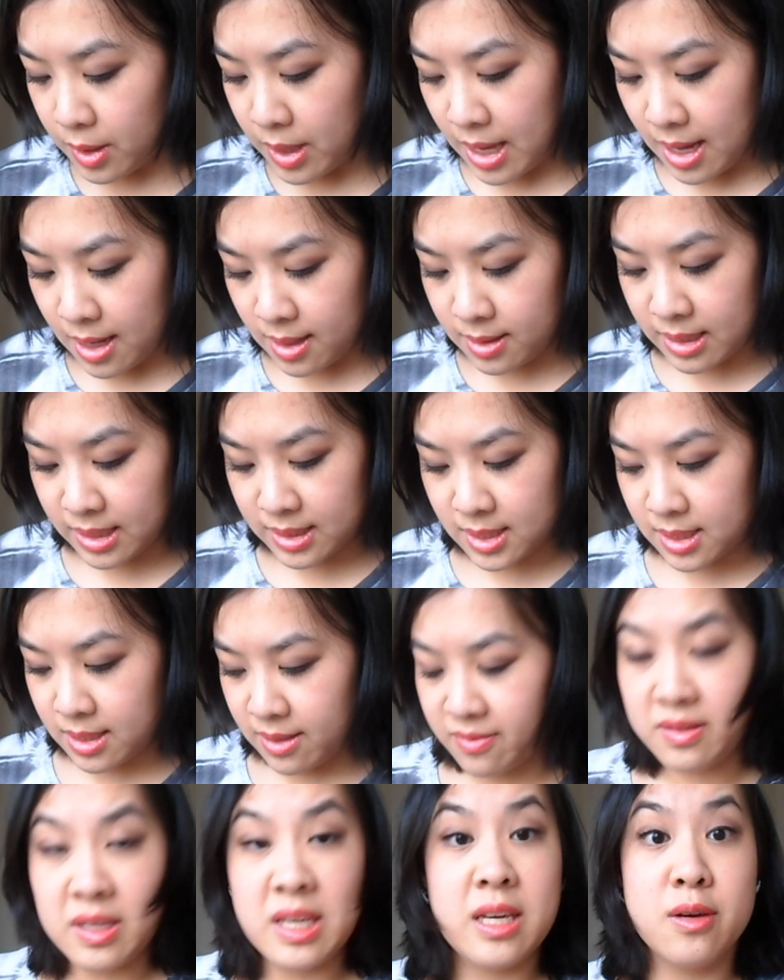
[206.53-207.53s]
So yeah,
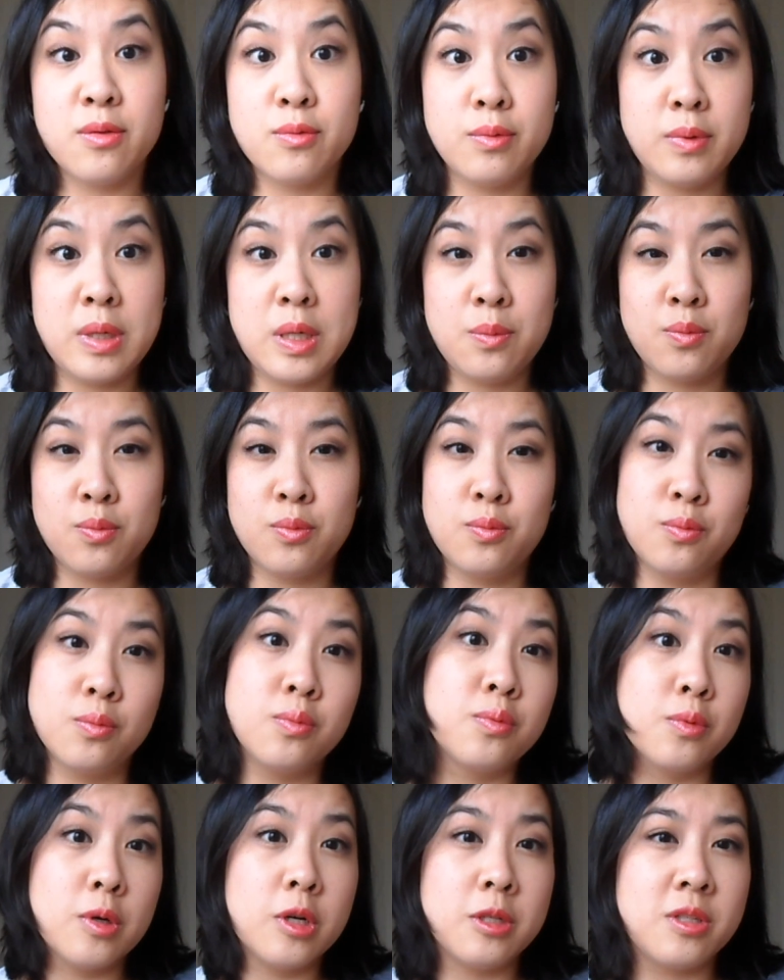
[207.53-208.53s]
that's definitely a
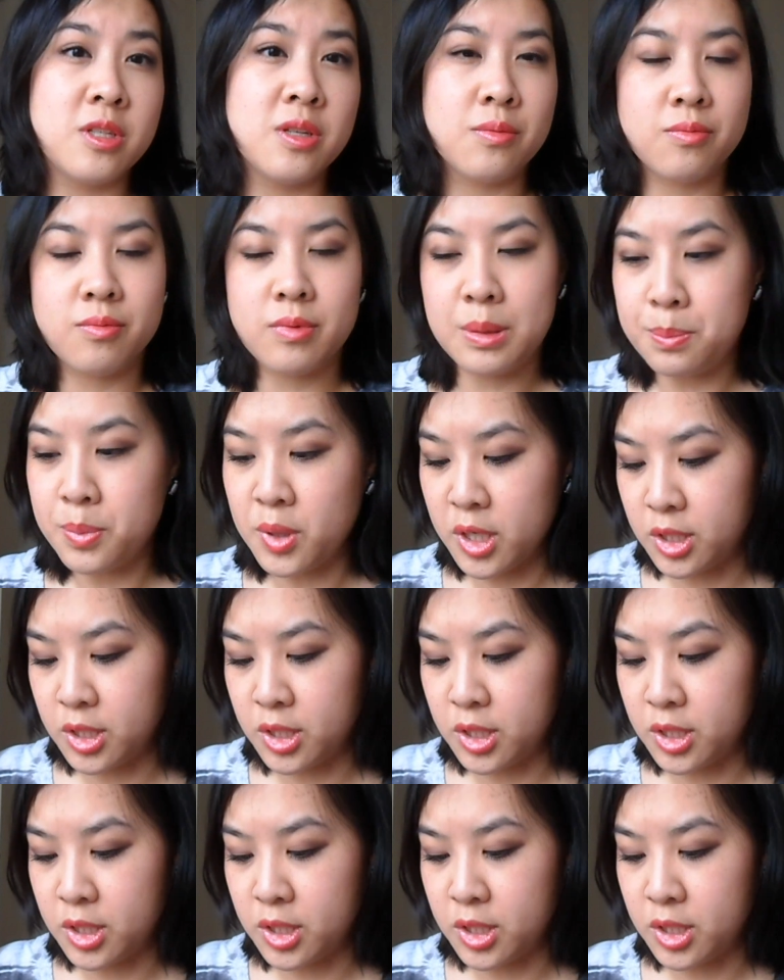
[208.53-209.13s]
would